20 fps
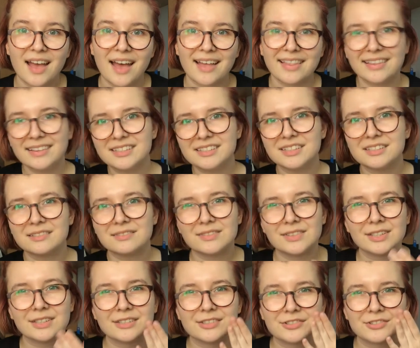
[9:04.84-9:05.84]
This is a
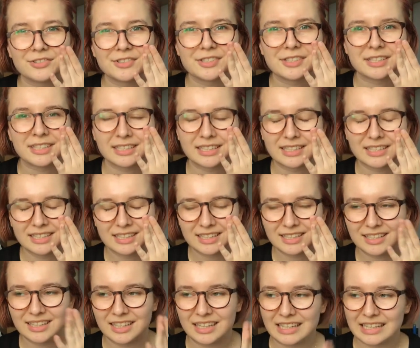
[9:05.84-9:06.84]
very interesting
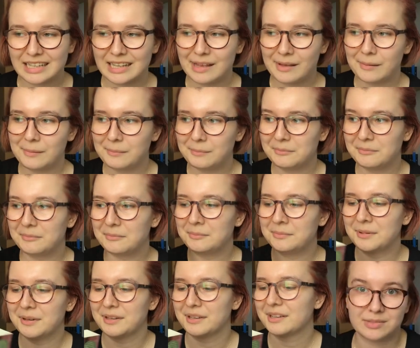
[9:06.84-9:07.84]

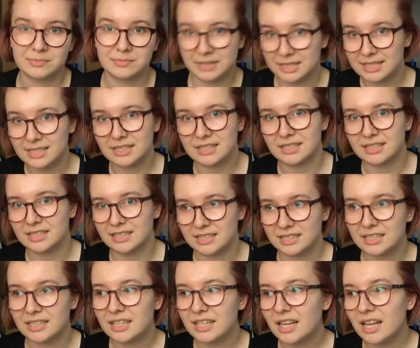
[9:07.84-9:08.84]
book. It's basically
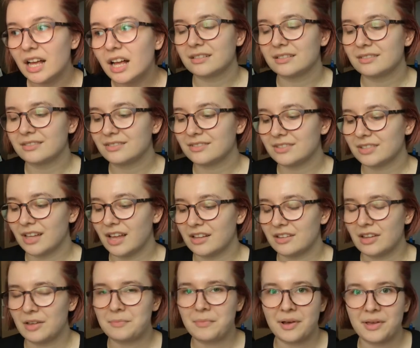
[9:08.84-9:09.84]

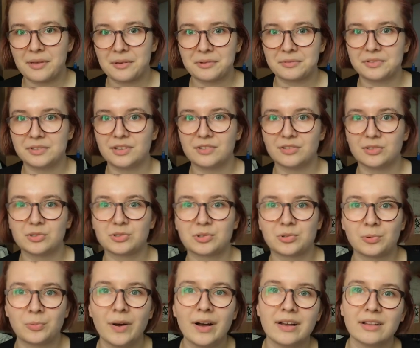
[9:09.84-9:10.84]
a biography of
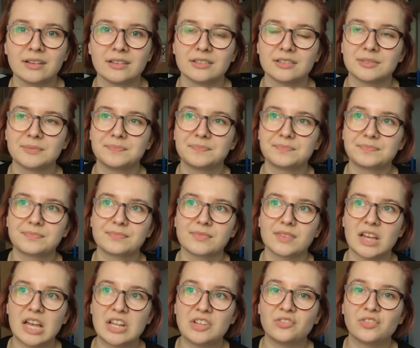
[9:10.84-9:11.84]
Oscar Wilde
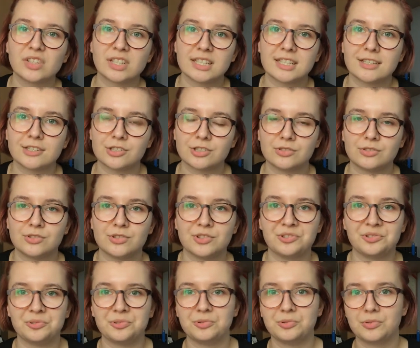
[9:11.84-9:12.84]
in relation
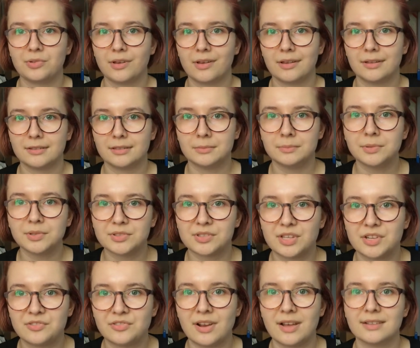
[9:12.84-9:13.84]
to the books
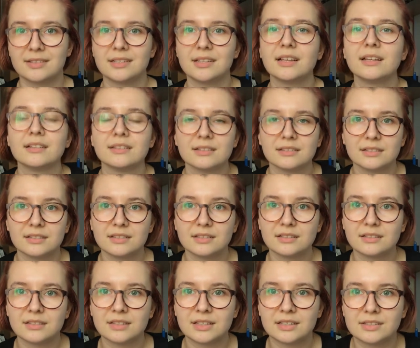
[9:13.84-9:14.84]
he read and
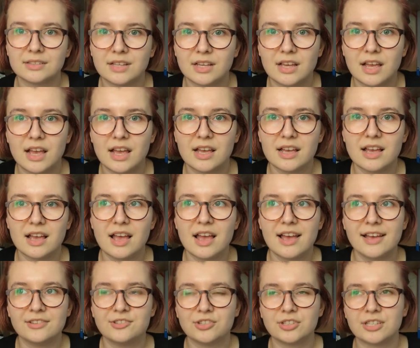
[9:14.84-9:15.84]
his
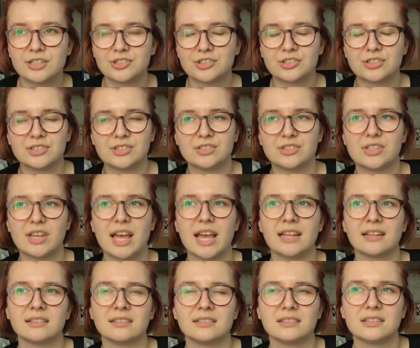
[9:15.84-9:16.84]
education
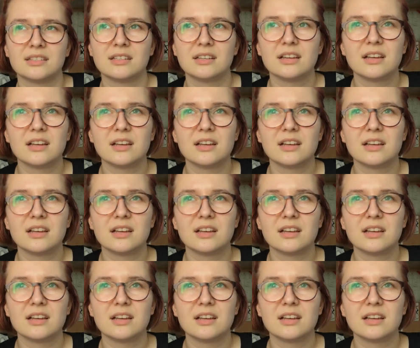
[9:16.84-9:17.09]
and